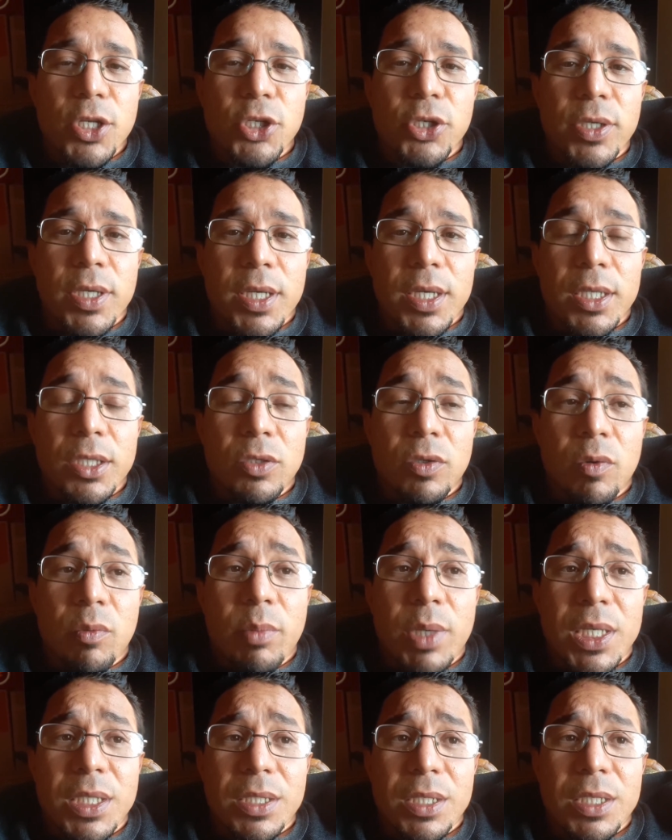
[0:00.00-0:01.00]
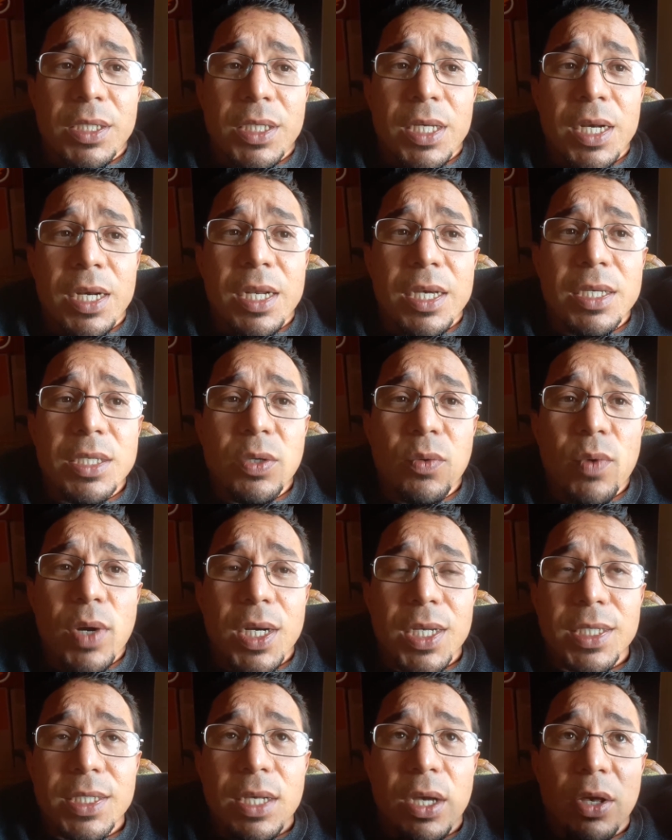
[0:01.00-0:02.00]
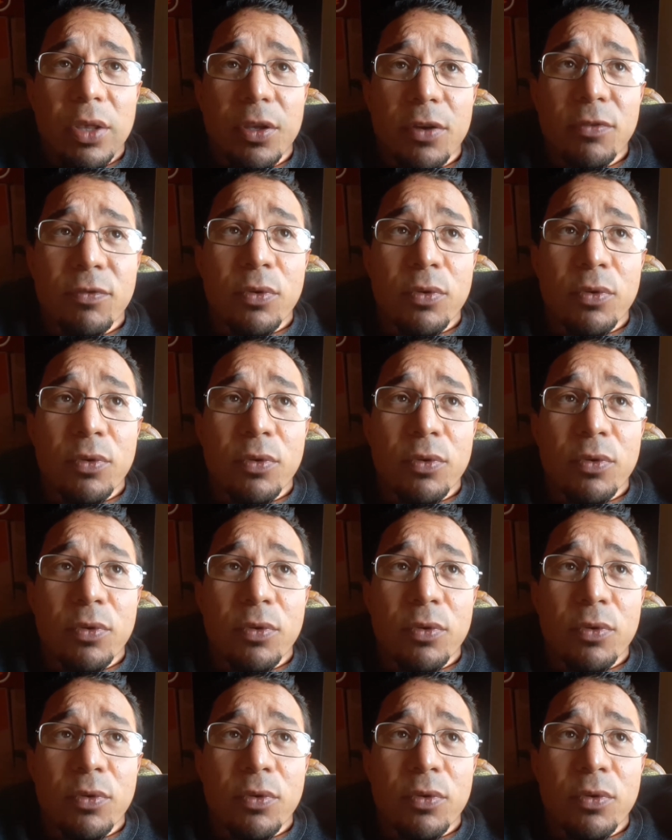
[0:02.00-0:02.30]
to turn it into a business and doesn't want to sell their